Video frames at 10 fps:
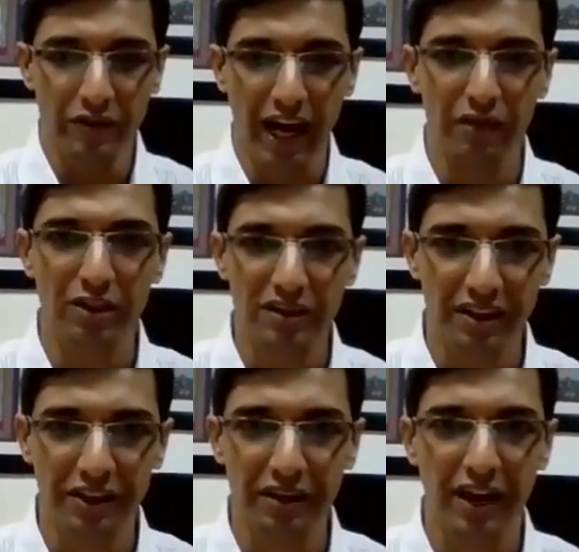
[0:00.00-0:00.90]
we have this
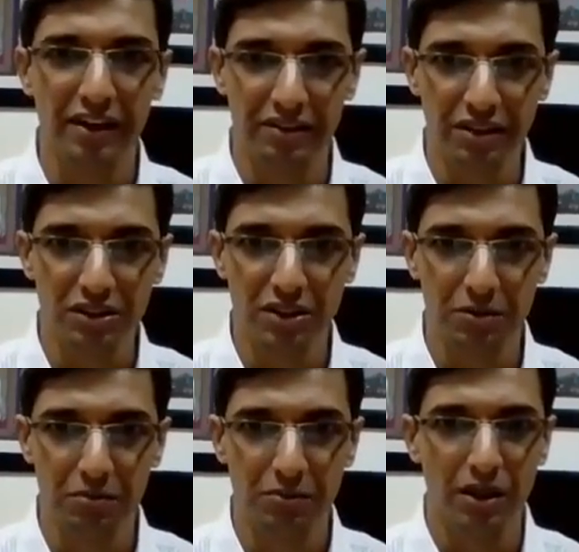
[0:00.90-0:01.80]
entire
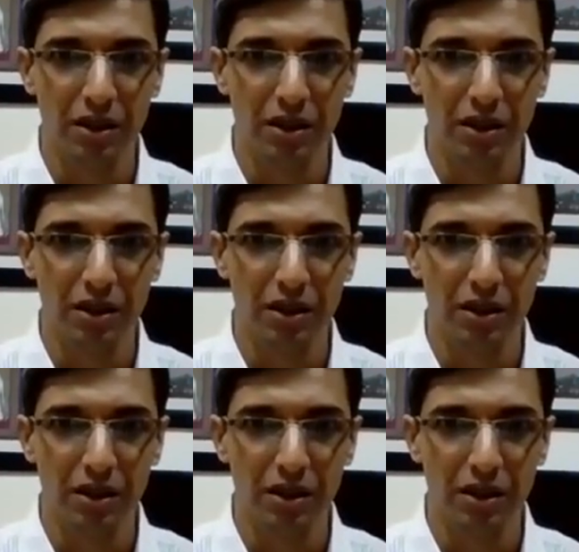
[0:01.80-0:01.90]
system,